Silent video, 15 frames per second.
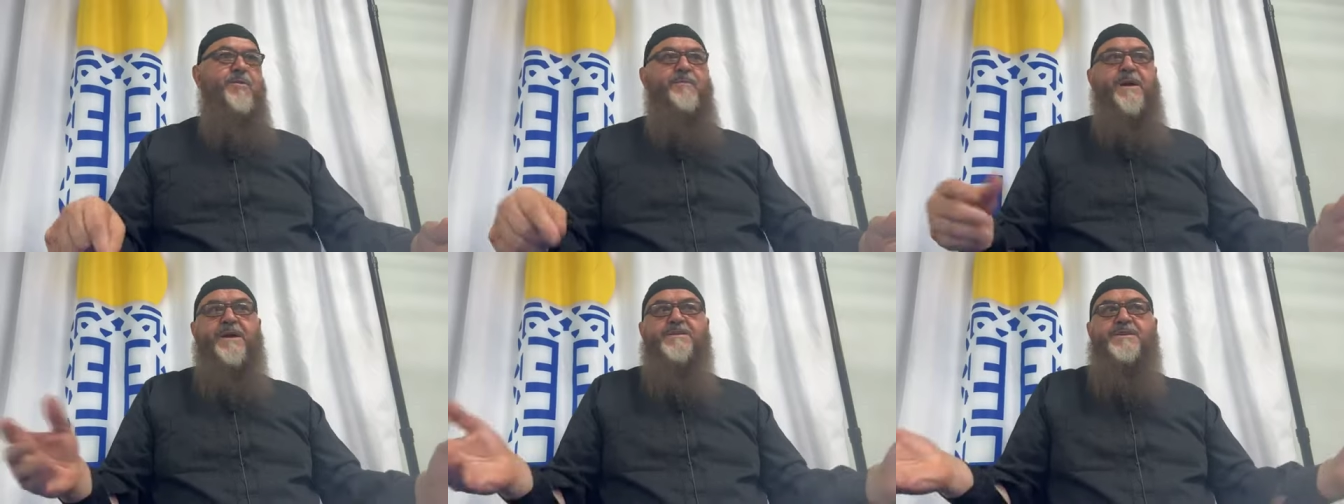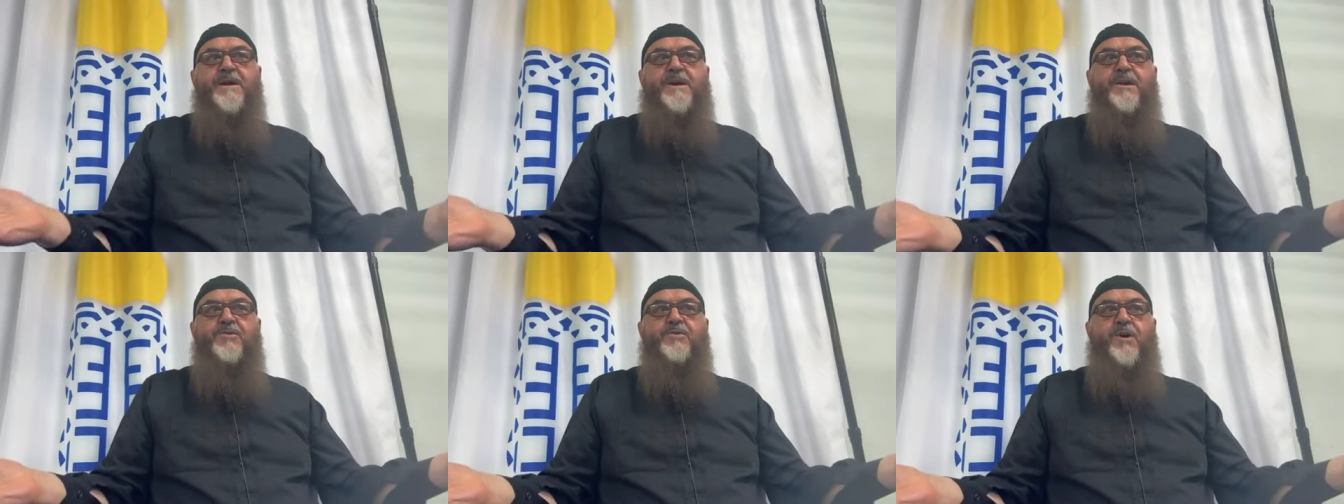you're
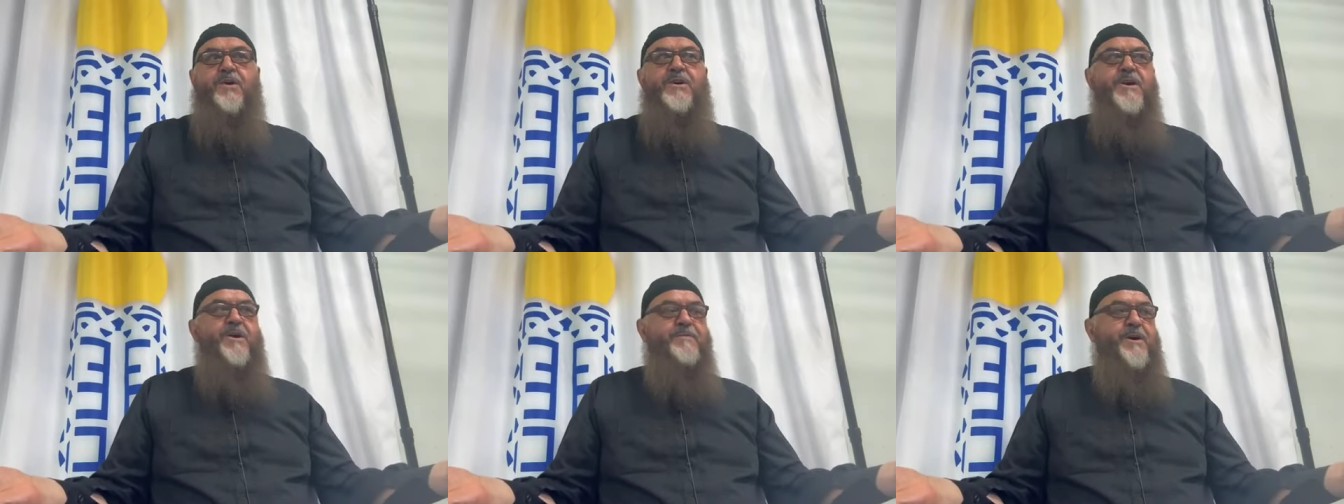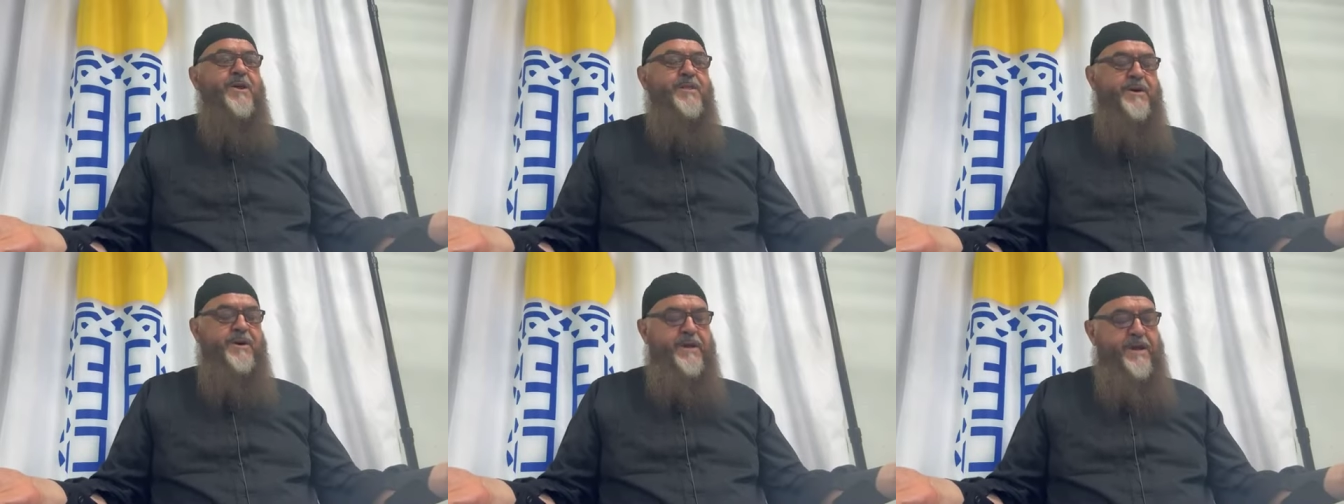basically talking
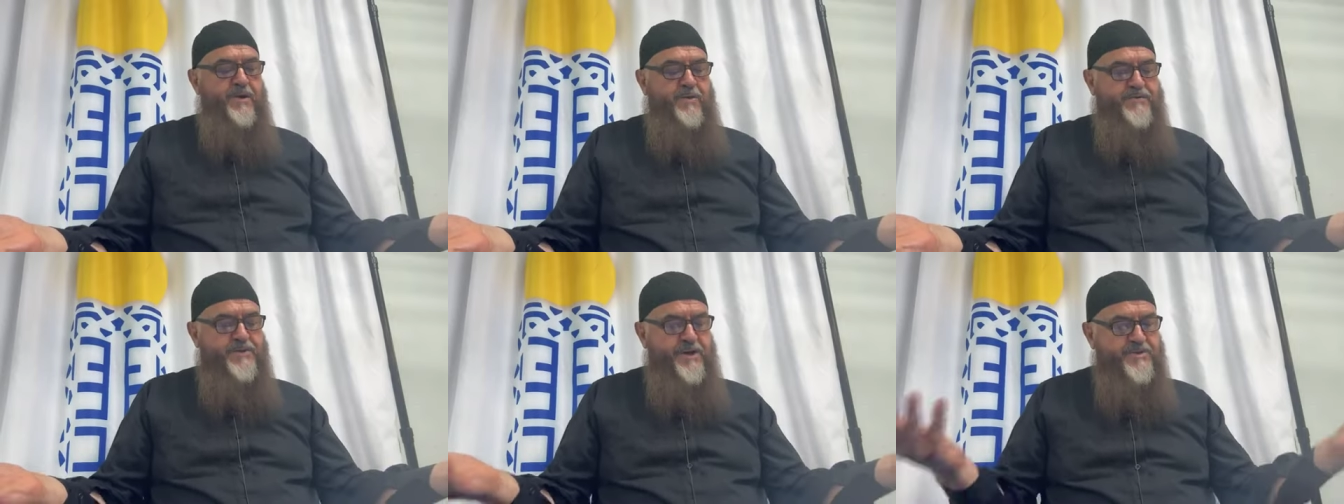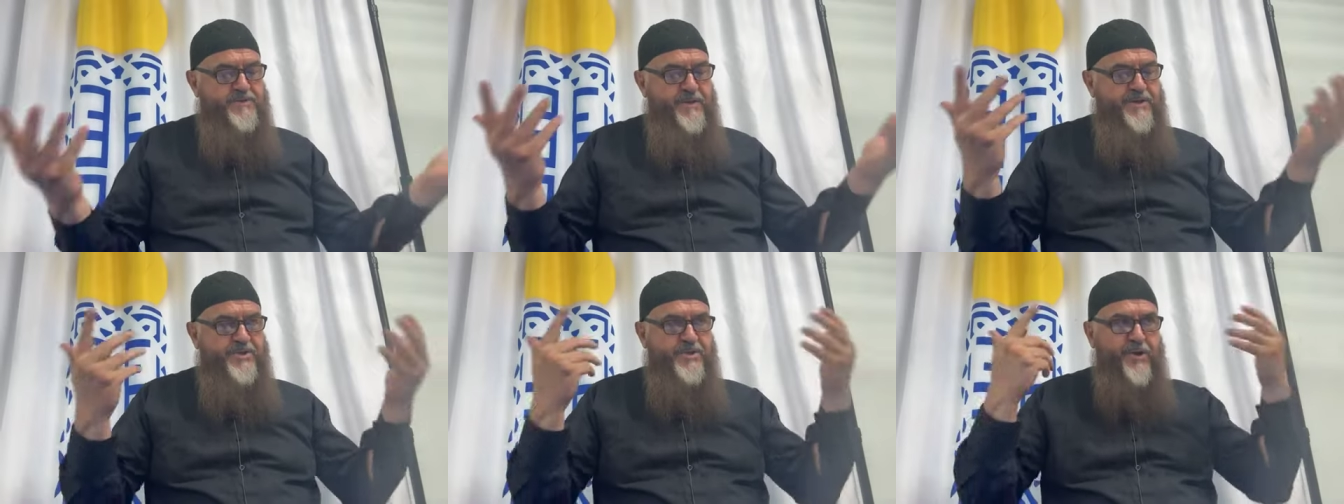about the day of
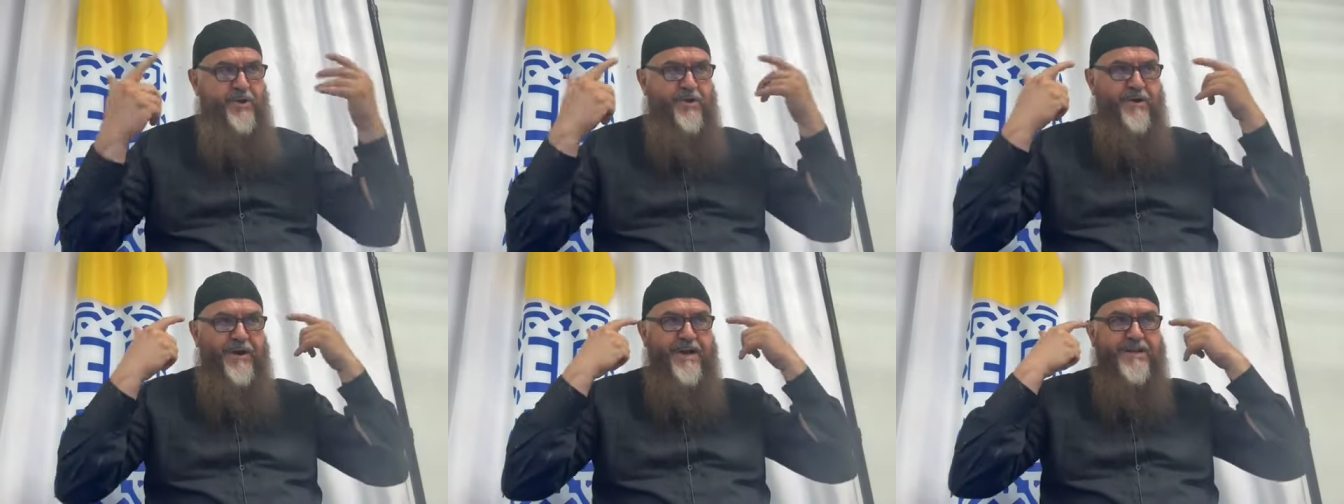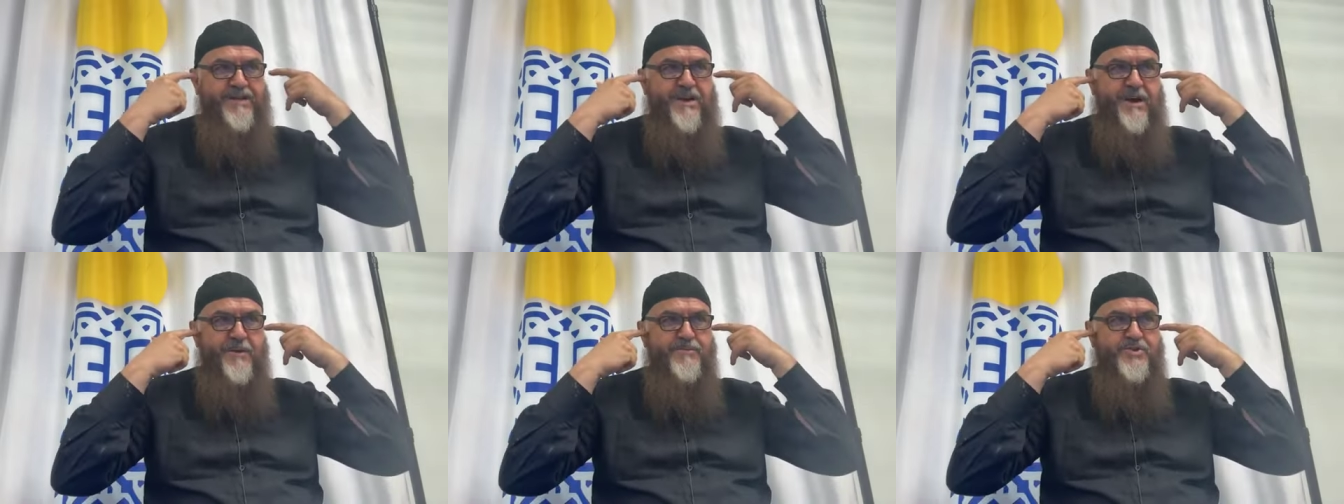judgment, so
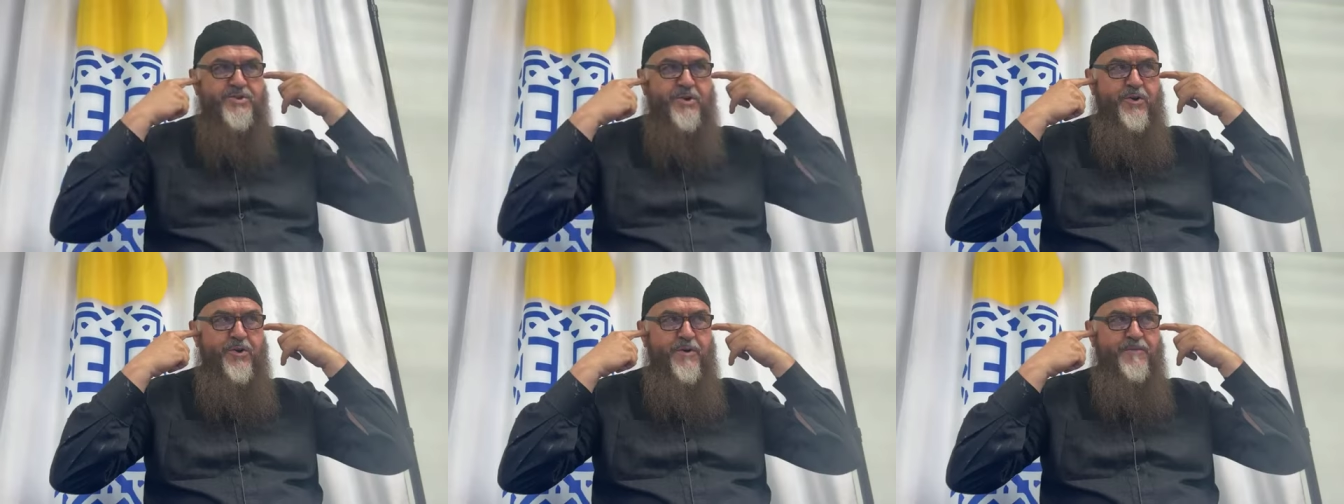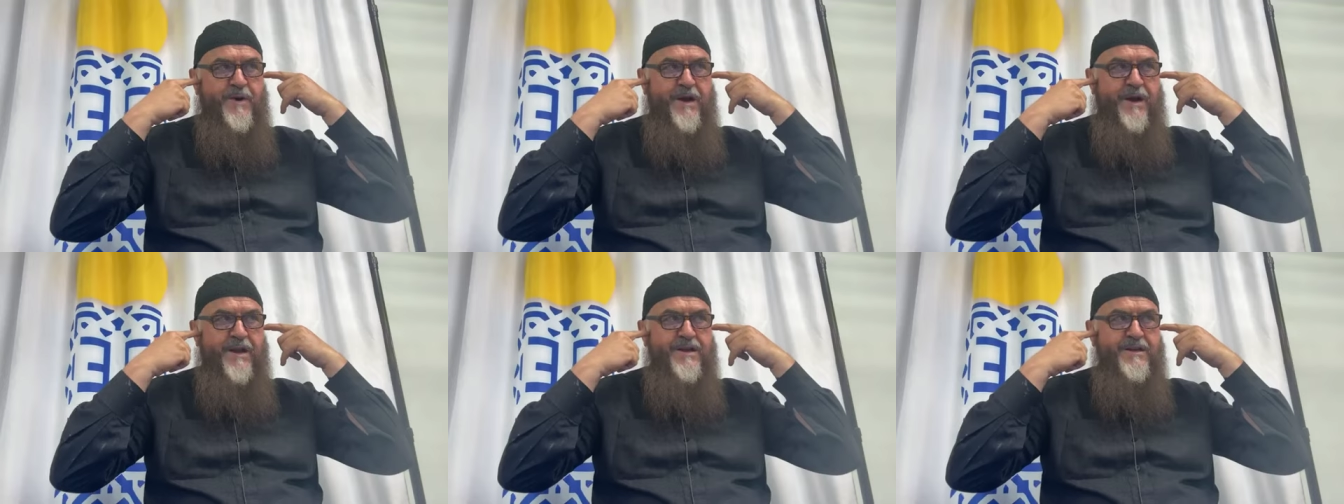it comes to your
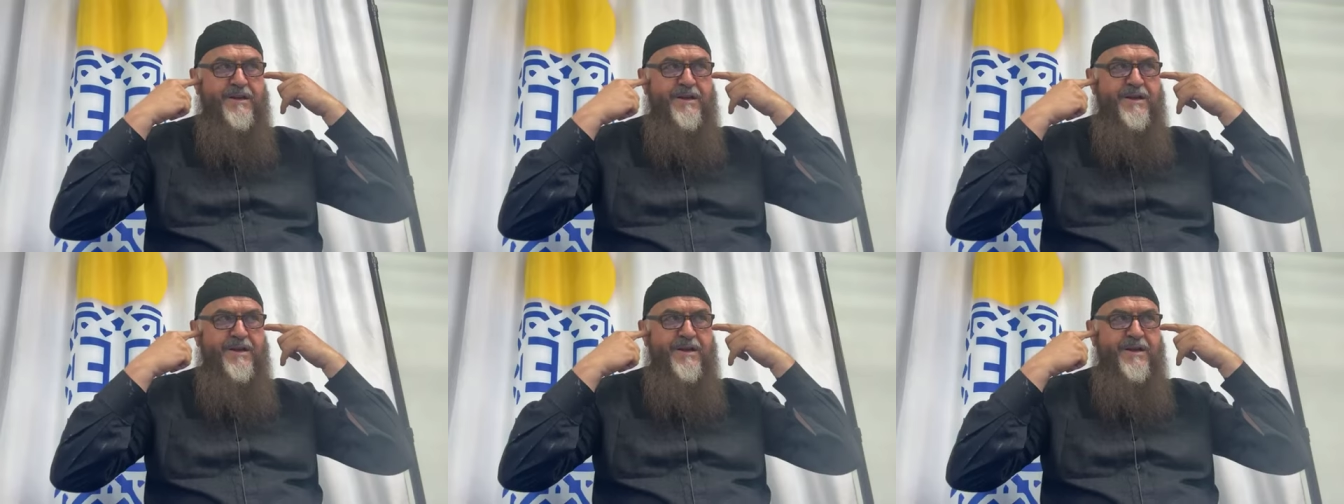mind